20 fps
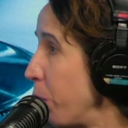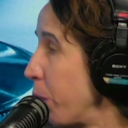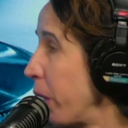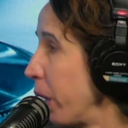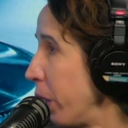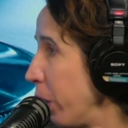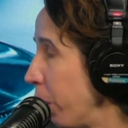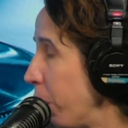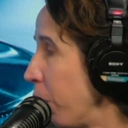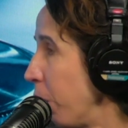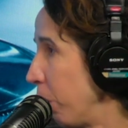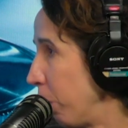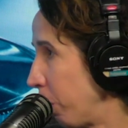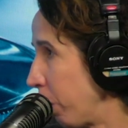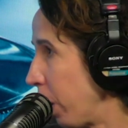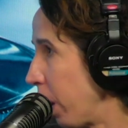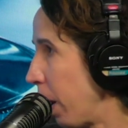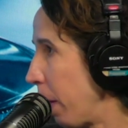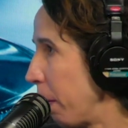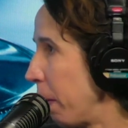can go
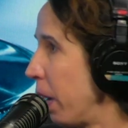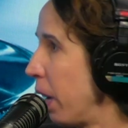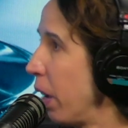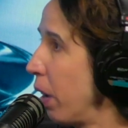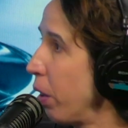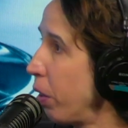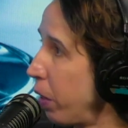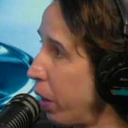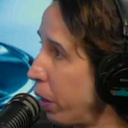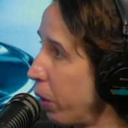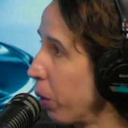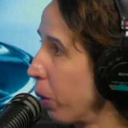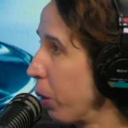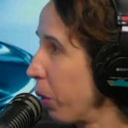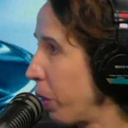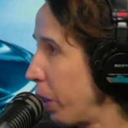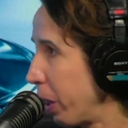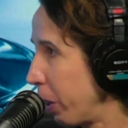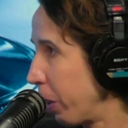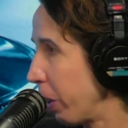from thinner or
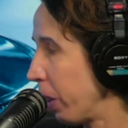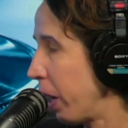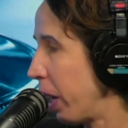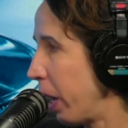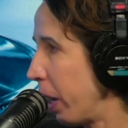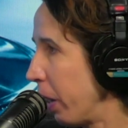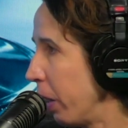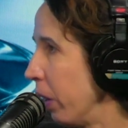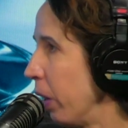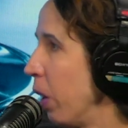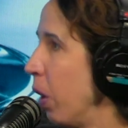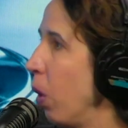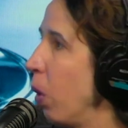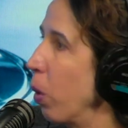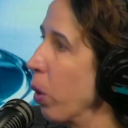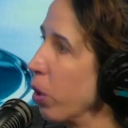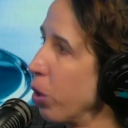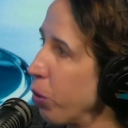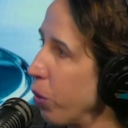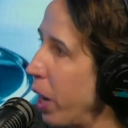thicker hair
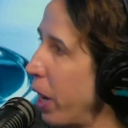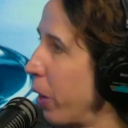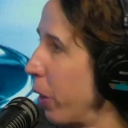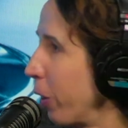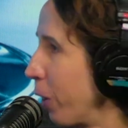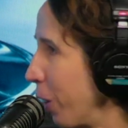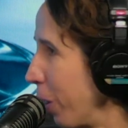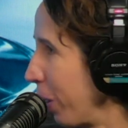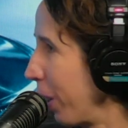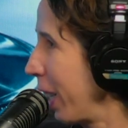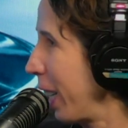or or straight or curly